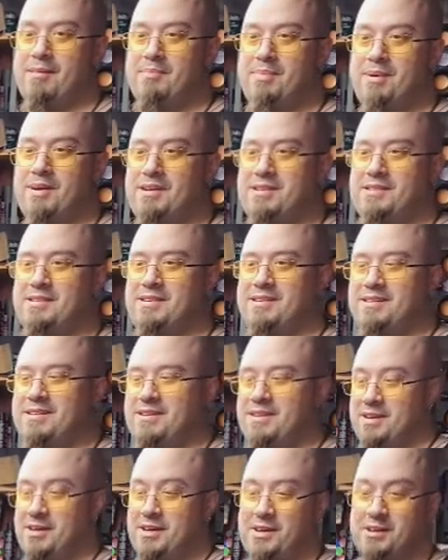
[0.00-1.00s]
but
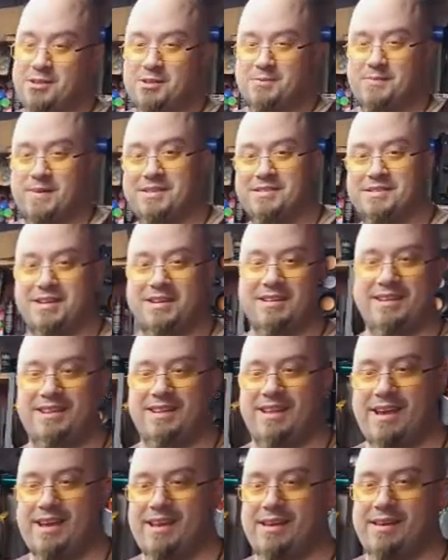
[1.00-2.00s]
he was basically
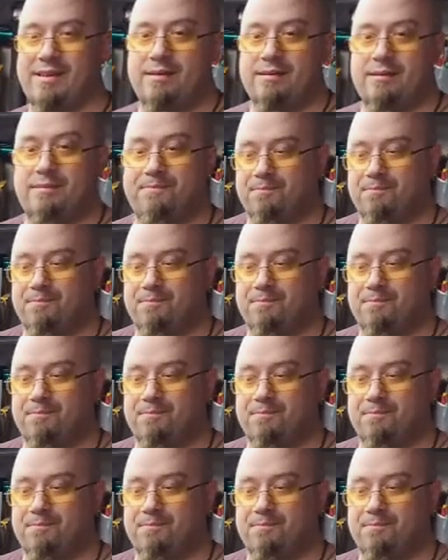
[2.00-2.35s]
like,